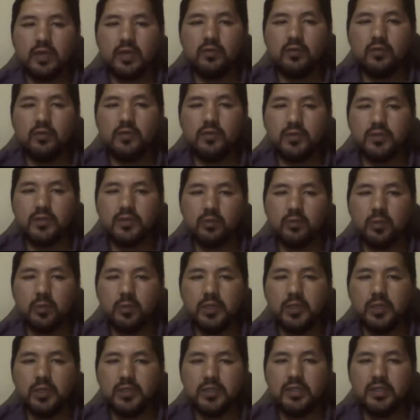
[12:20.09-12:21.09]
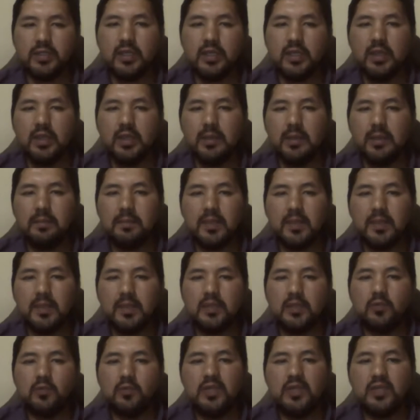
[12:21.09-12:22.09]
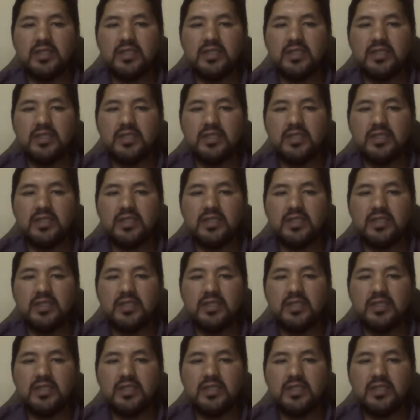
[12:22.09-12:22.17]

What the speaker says: We can move some words, but